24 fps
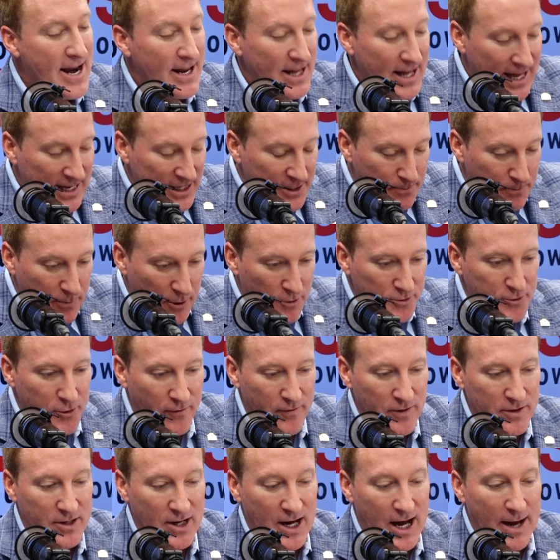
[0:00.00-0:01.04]
and it's built
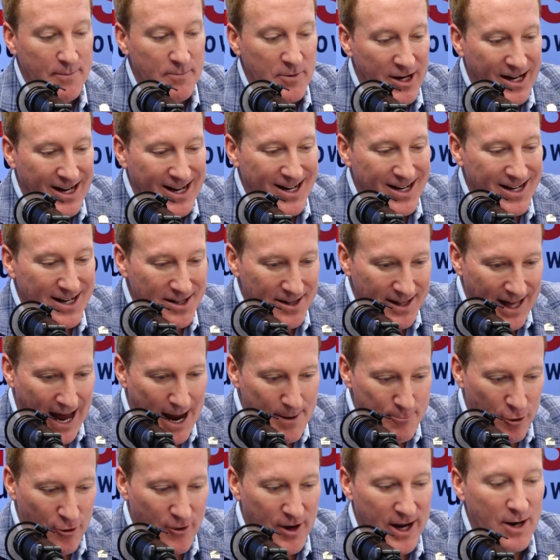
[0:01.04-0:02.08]
over time. You can
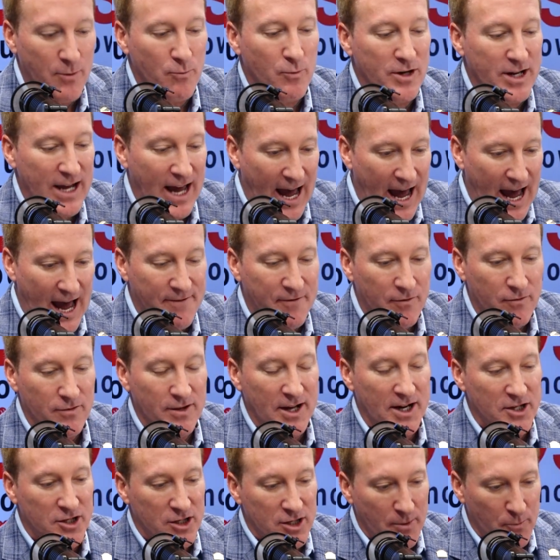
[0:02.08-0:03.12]
collaborate when you have a
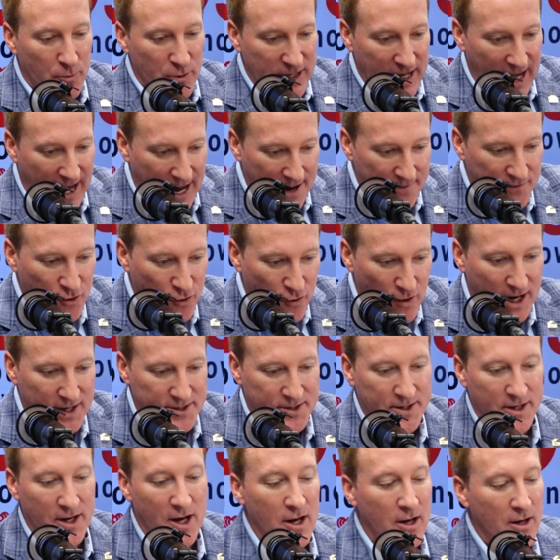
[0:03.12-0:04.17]
relationship, when you have
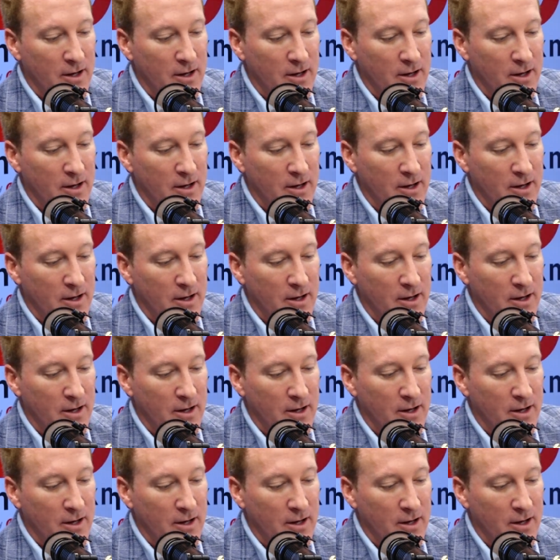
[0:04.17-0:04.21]
trust.